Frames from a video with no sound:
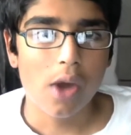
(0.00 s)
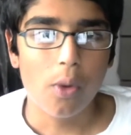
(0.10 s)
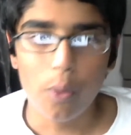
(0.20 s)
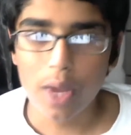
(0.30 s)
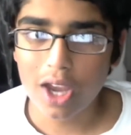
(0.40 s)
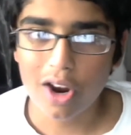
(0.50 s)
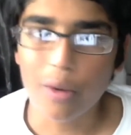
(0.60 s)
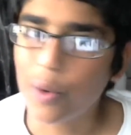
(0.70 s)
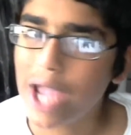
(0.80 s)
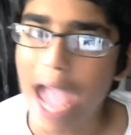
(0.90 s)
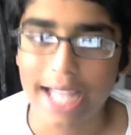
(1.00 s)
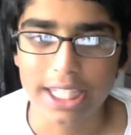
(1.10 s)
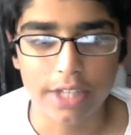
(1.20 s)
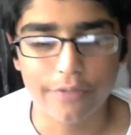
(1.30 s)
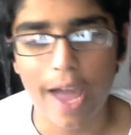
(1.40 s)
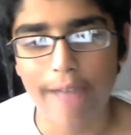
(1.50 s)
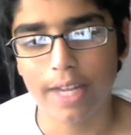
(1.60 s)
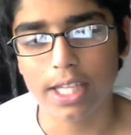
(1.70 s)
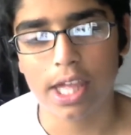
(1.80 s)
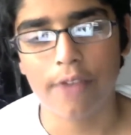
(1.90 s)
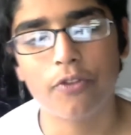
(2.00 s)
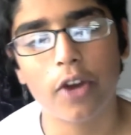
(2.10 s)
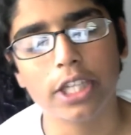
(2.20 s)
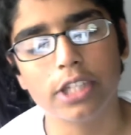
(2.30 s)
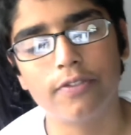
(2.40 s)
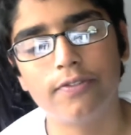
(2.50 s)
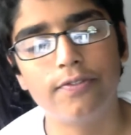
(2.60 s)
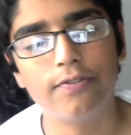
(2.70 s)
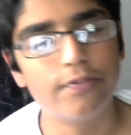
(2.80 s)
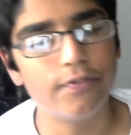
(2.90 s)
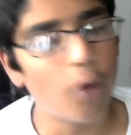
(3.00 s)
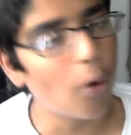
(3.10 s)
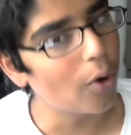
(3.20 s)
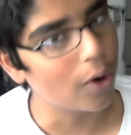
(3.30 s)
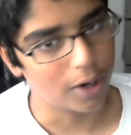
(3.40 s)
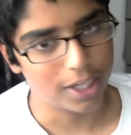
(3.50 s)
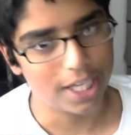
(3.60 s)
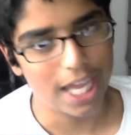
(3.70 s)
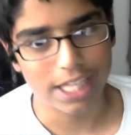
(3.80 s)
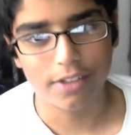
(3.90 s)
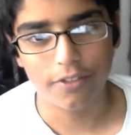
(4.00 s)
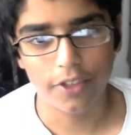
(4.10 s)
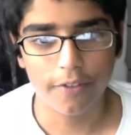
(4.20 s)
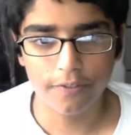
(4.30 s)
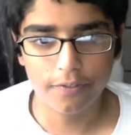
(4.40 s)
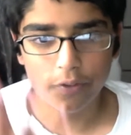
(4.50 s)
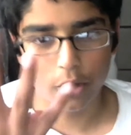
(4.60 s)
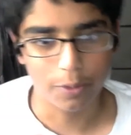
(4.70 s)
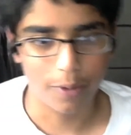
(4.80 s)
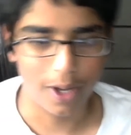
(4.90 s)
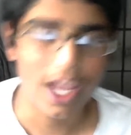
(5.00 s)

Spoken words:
We are reacting to Five Nights at Freddy's 4. Yes, the fourth one.